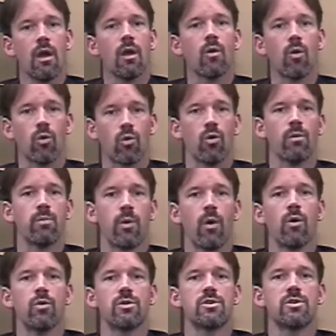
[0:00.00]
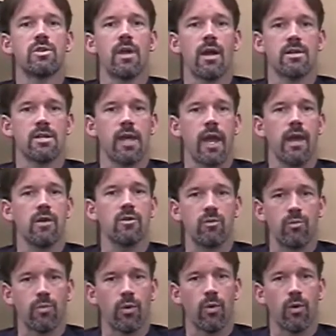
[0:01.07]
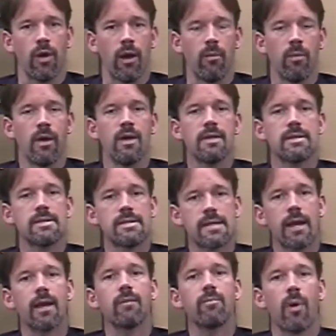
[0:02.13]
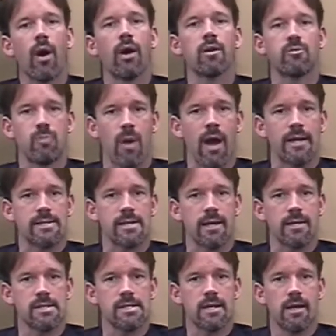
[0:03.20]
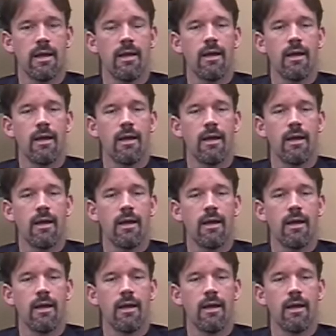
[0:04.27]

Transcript: in order to approach the education program. The second part is process.